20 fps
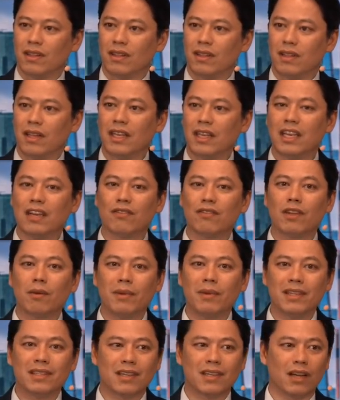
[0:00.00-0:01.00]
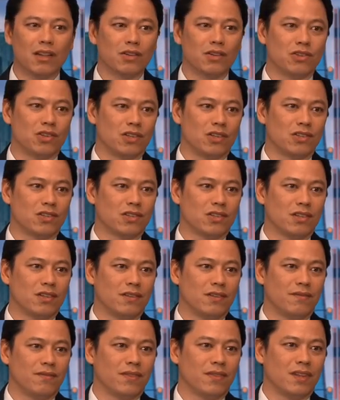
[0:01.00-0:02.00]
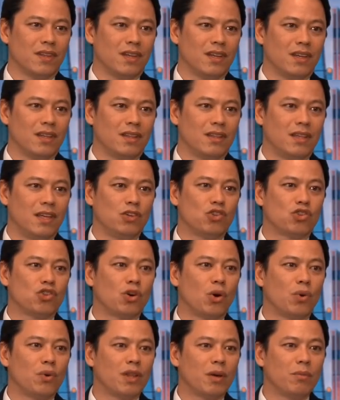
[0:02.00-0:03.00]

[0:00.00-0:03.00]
They give them intelligence. They show